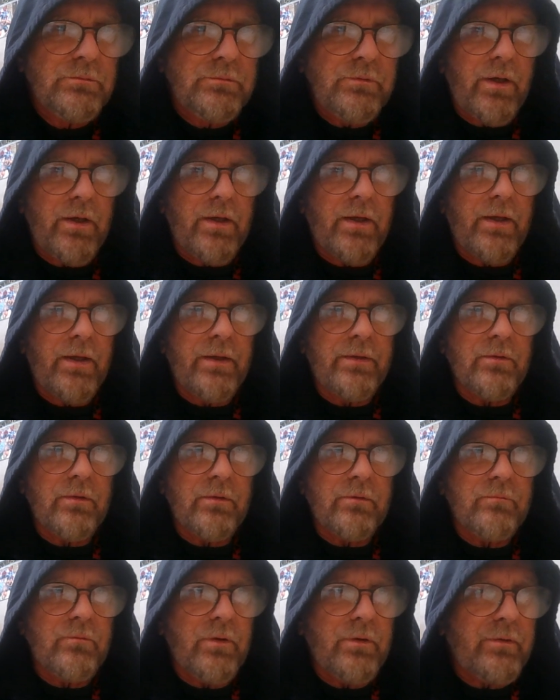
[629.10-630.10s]
and
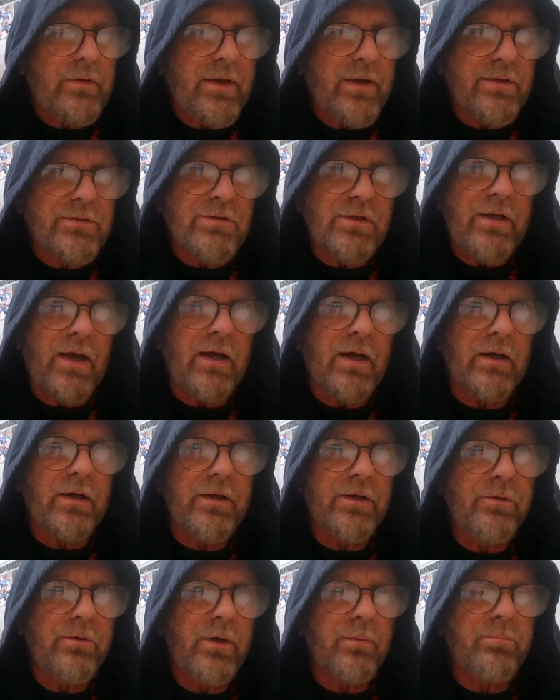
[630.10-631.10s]
they actually
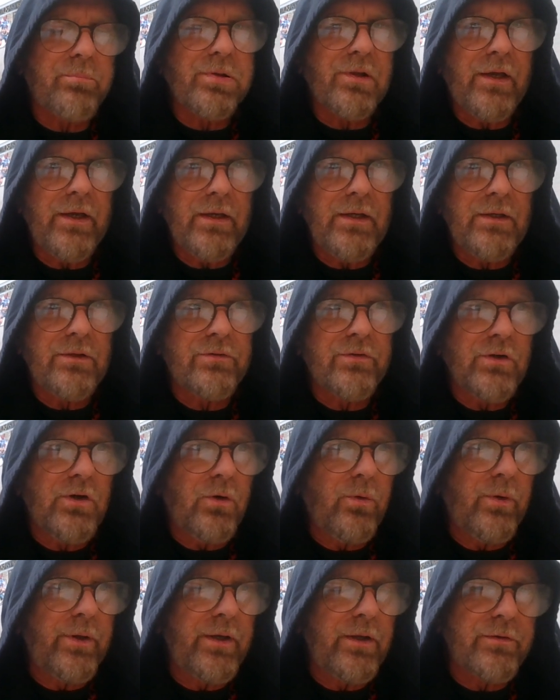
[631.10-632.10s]
hired a plane to
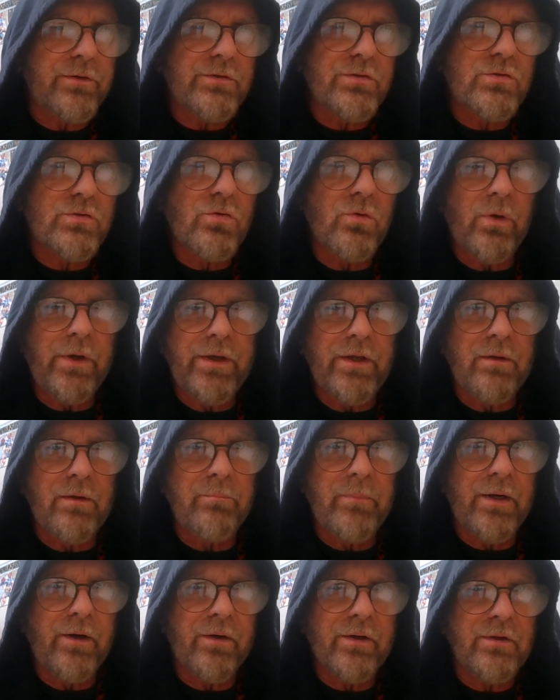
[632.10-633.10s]
go in and destroy an
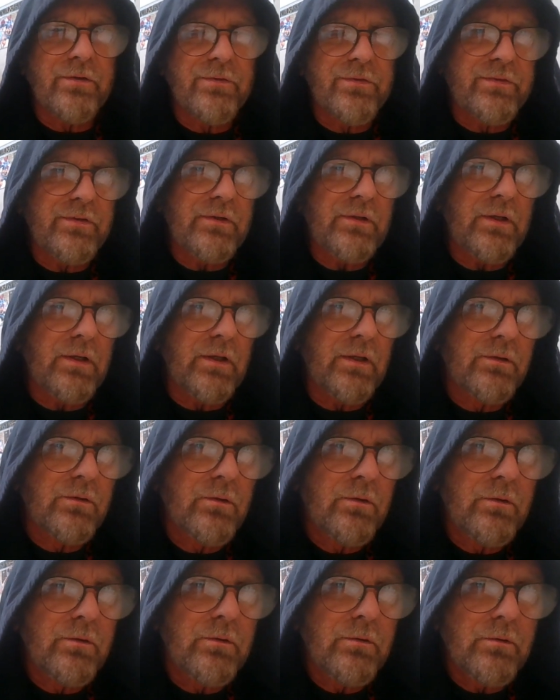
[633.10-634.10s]
American city.
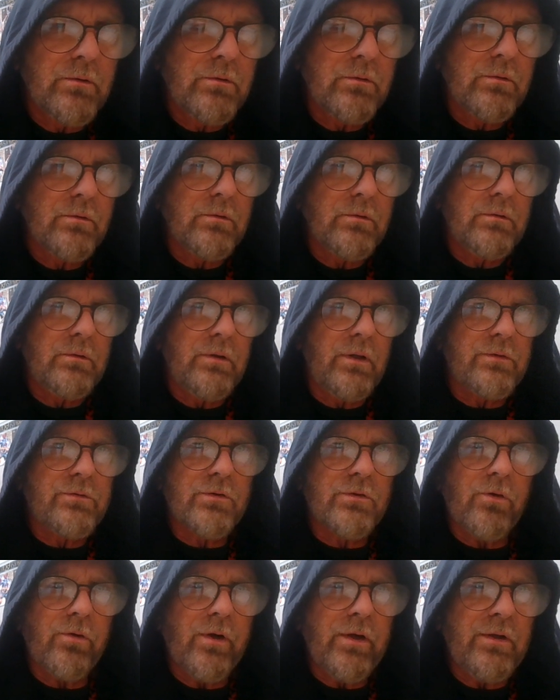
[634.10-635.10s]
It's
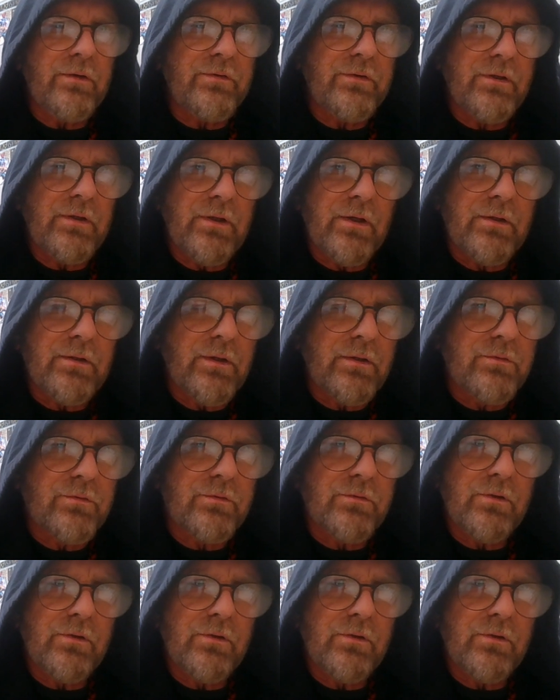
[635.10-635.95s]
crazy, and it